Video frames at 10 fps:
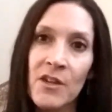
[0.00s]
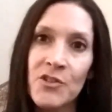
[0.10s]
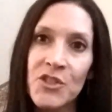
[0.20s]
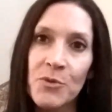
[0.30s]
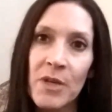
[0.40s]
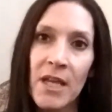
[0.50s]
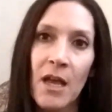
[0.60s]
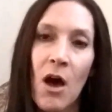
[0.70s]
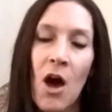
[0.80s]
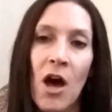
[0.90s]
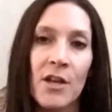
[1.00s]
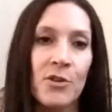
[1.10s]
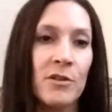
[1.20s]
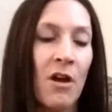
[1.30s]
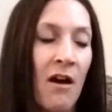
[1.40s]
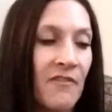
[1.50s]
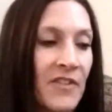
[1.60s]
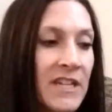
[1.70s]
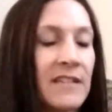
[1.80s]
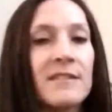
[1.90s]
you're doing on
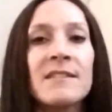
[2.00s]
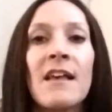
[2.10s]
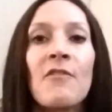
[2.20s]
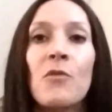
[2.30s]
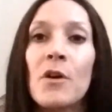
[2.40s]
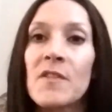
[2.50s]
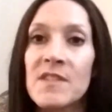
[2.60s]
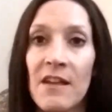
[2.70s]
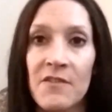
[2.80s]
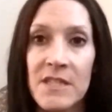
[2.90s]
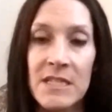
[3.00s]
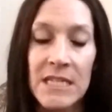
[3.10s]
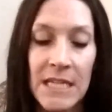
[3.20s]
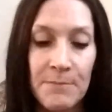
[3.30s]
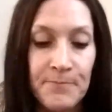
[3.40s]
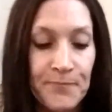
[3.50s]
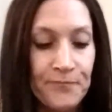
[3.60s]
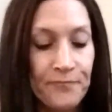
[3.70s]
confidence, self-worth, self-esteem,